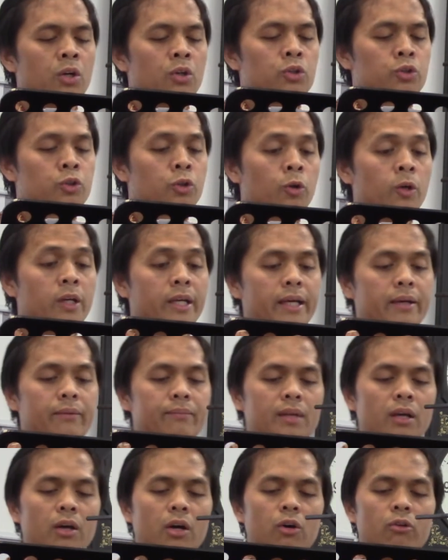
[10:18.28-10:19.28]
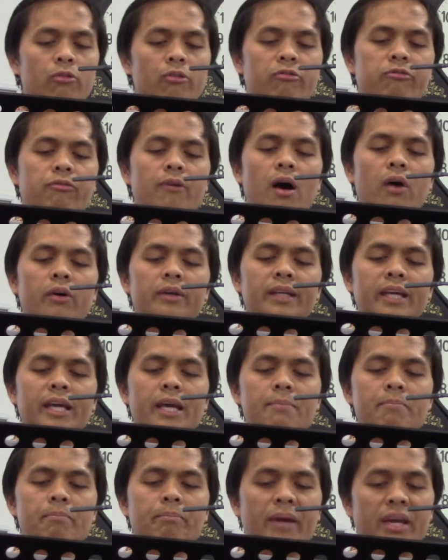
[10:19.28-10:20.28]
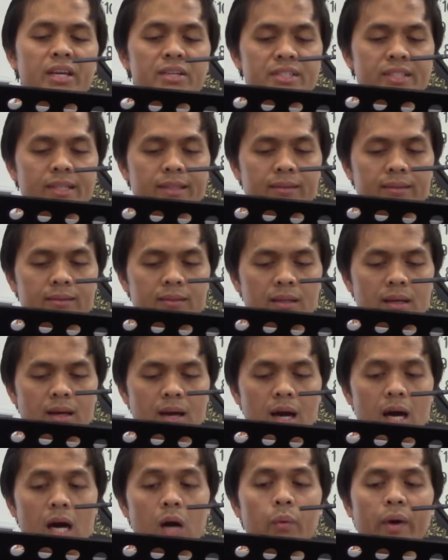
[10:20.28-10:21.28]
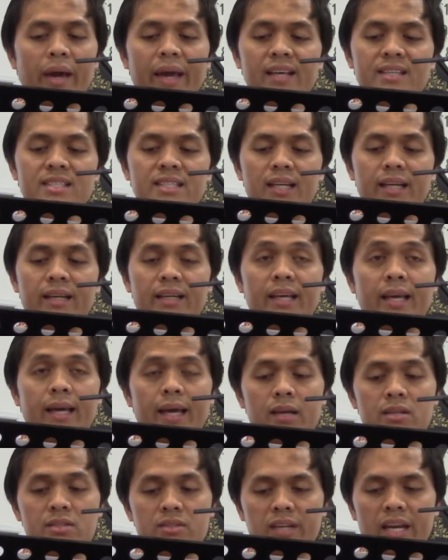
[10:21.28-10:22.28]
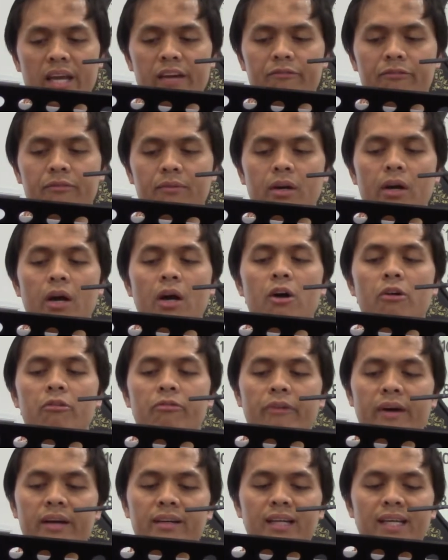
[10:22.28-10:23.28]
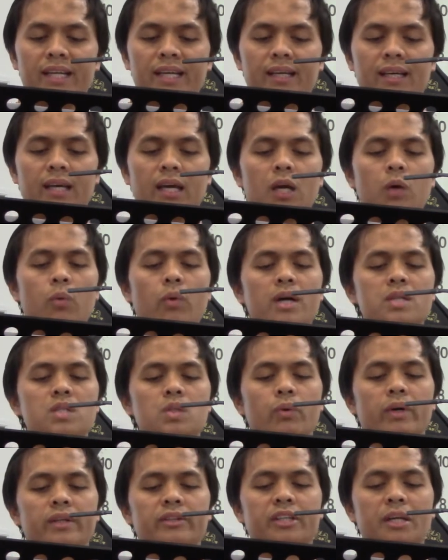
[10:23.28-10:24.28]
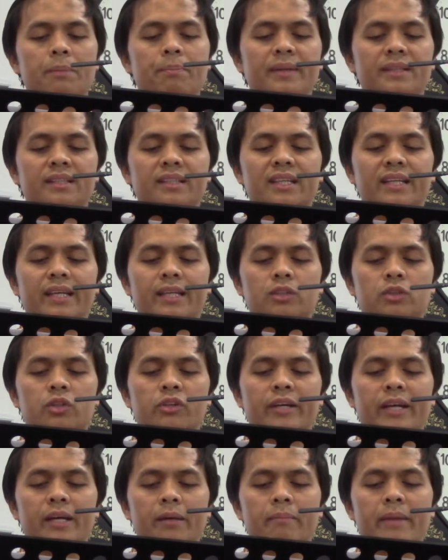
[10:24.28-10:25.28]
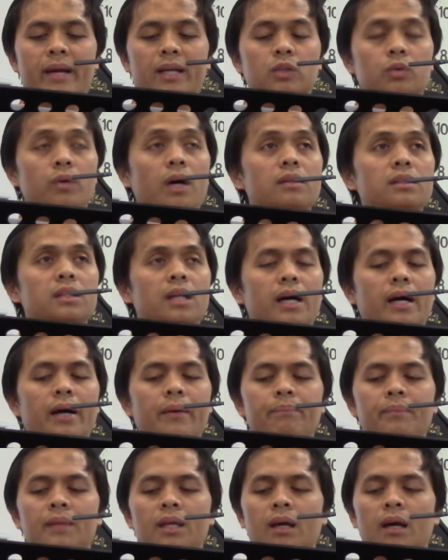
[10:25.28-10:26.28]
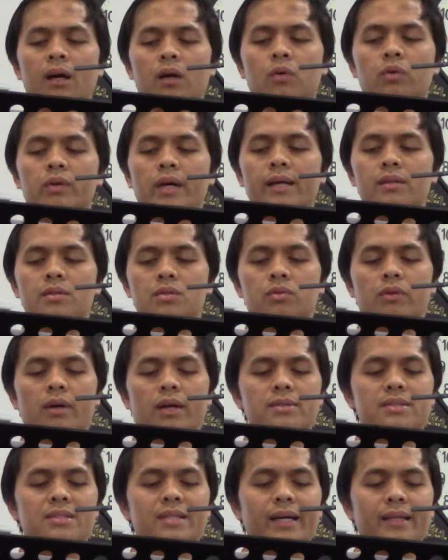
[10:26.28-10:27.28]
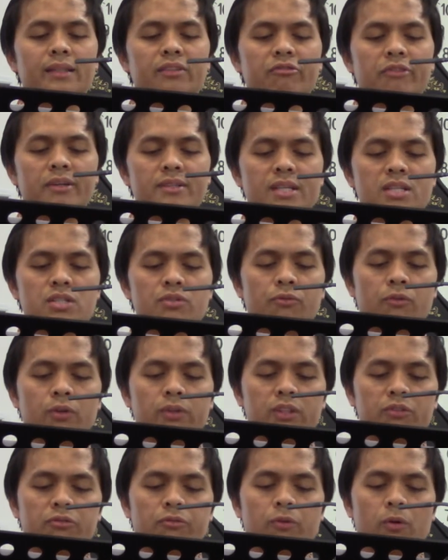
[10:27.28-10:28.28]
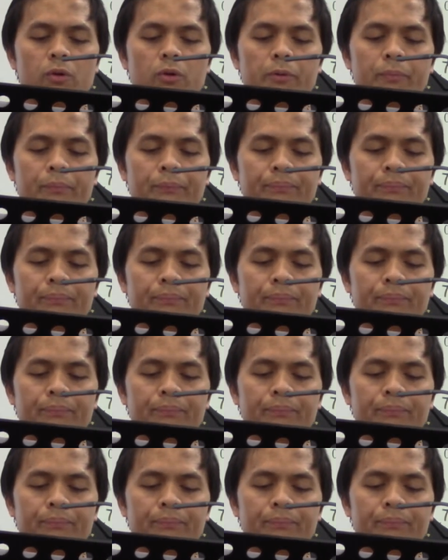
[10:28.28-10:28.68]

Truly, we found him patient. How excellent a slave. Verily, he was one repeatedly turning back to Allah. Quran Surah Sad, verses 44.